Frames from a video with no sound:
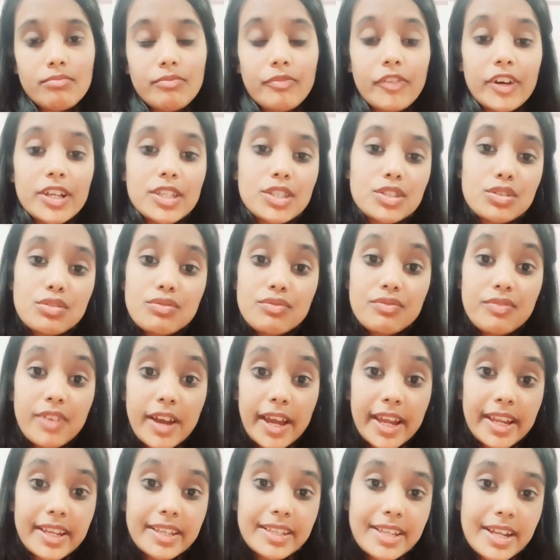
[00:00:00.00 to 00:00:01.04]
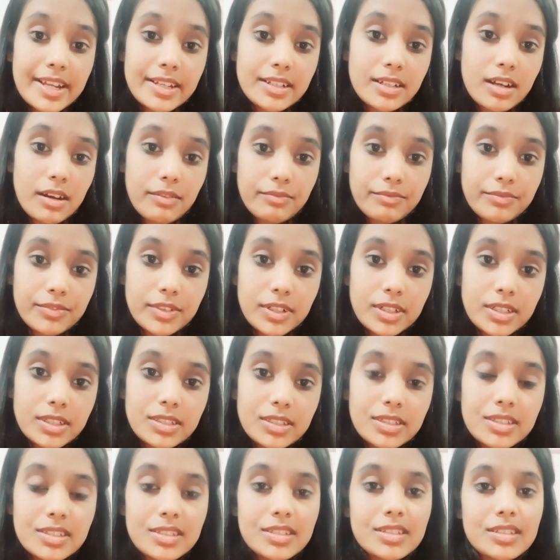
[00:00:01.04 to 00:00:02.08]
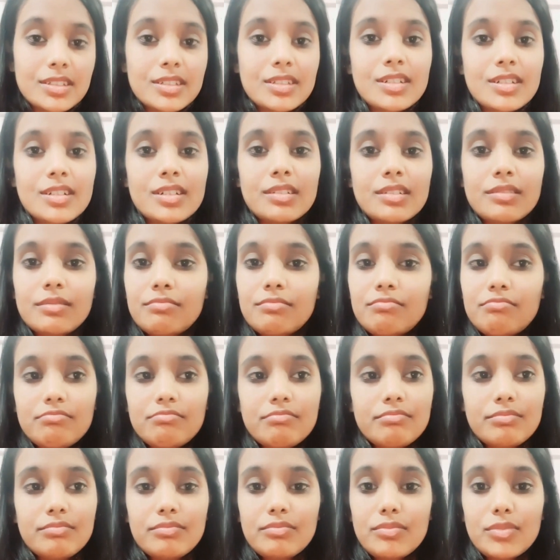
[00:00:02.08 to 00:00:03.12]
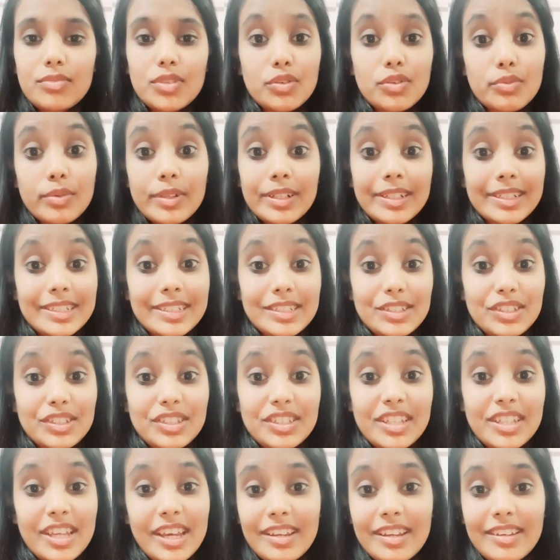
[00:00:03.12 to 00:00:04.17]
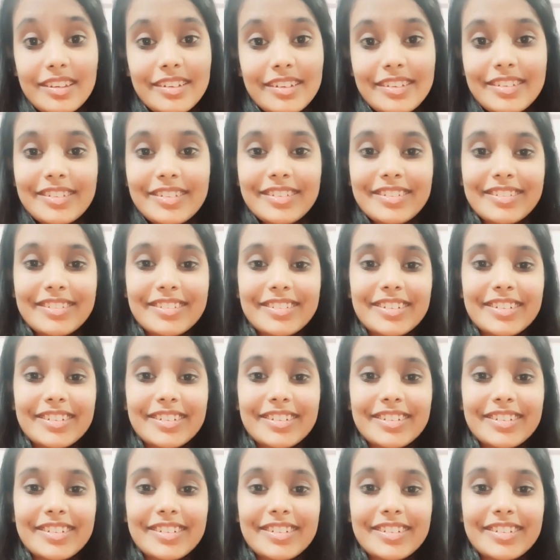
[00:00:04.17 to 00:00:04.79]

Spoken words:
Once you find that comfort, you will get it.